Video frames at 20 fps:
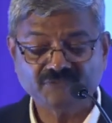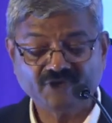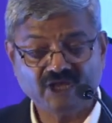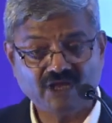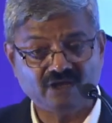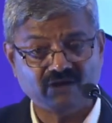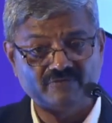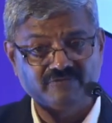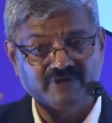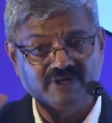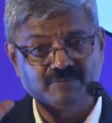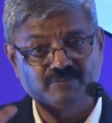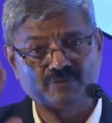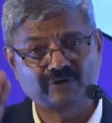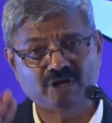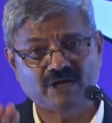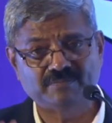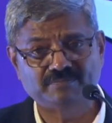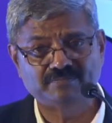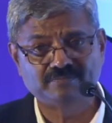We put
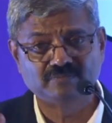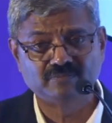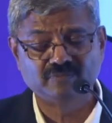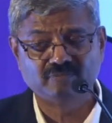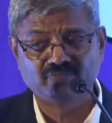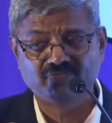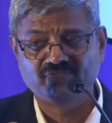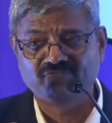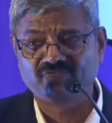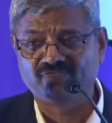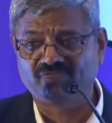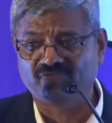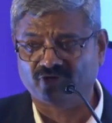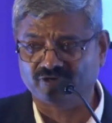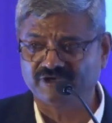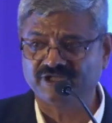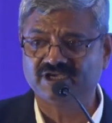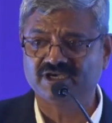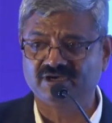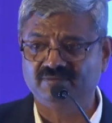up
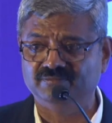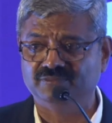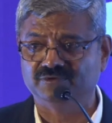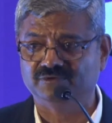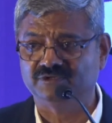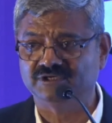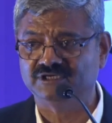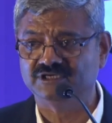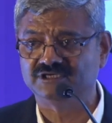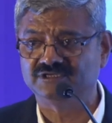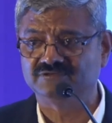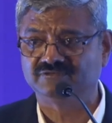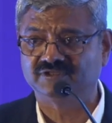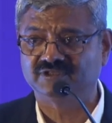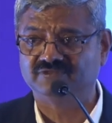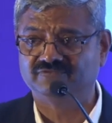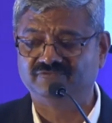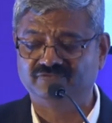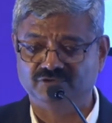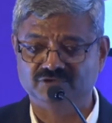40 computers with
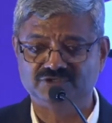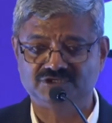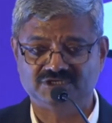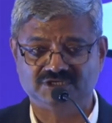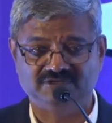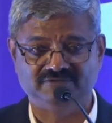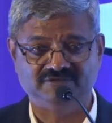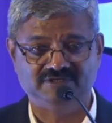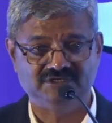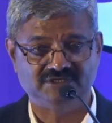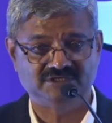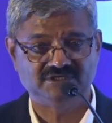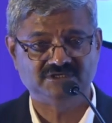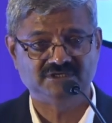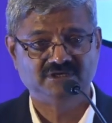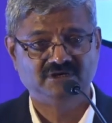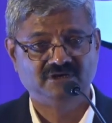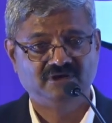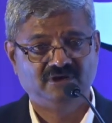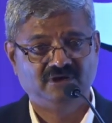4 servers
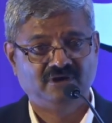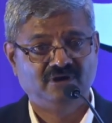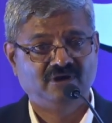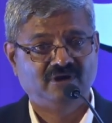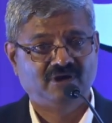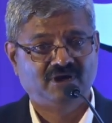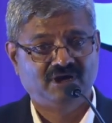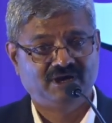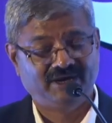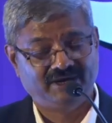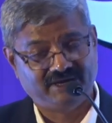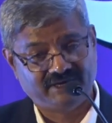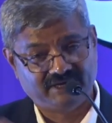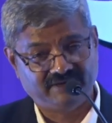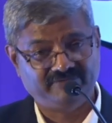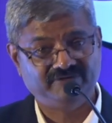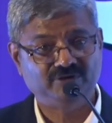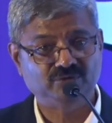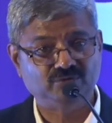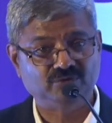
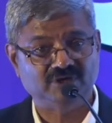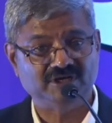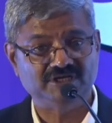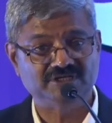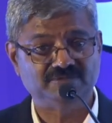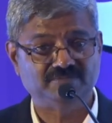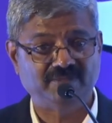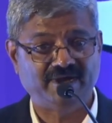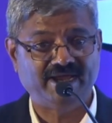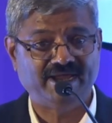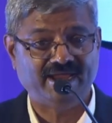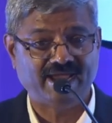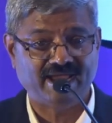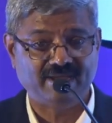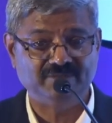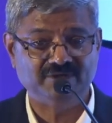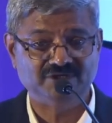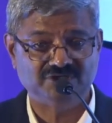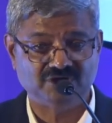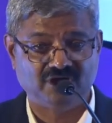given to us by
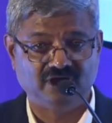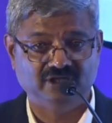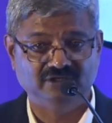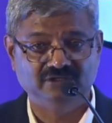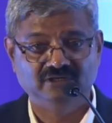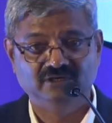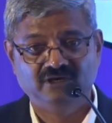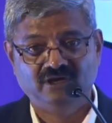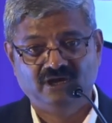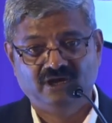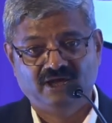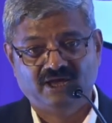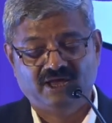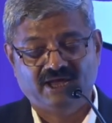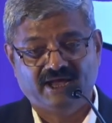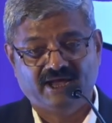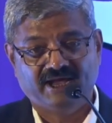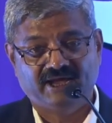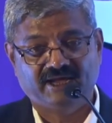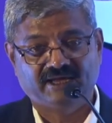Amazon.
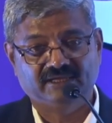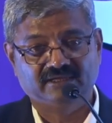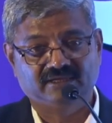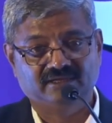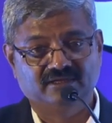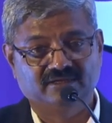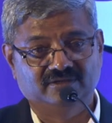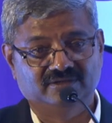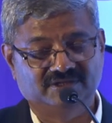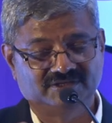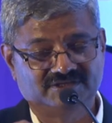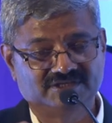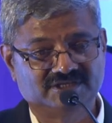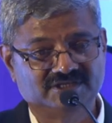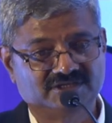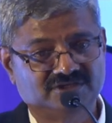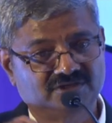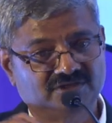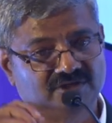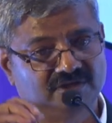And this
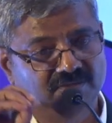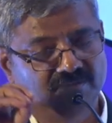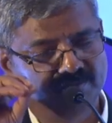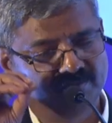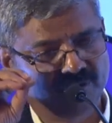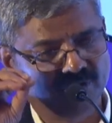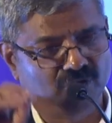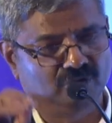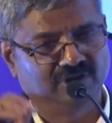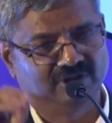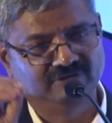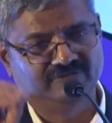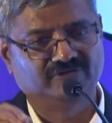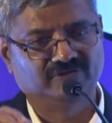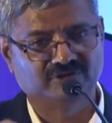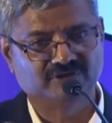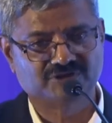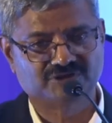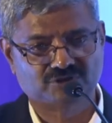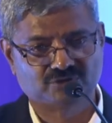is purely for
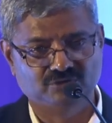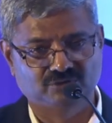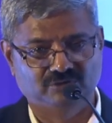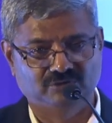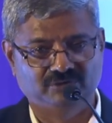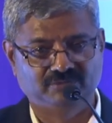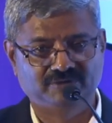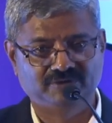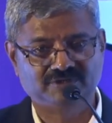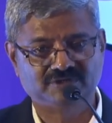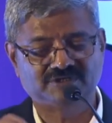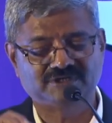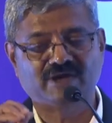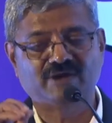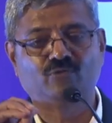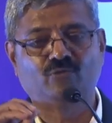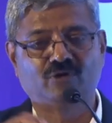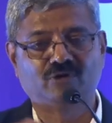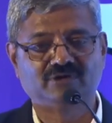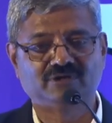the school, because I
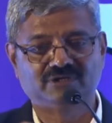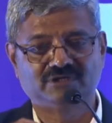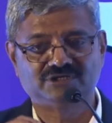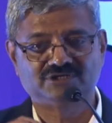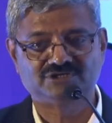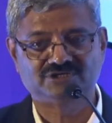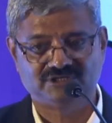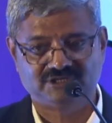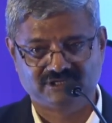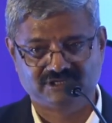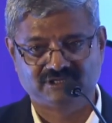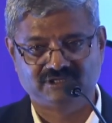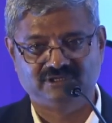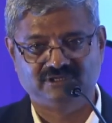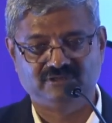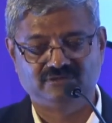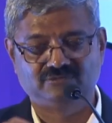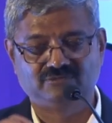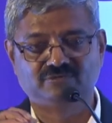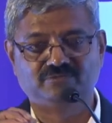want the children
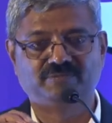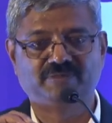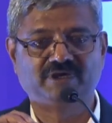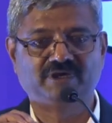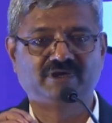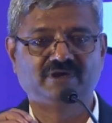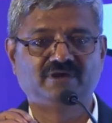to be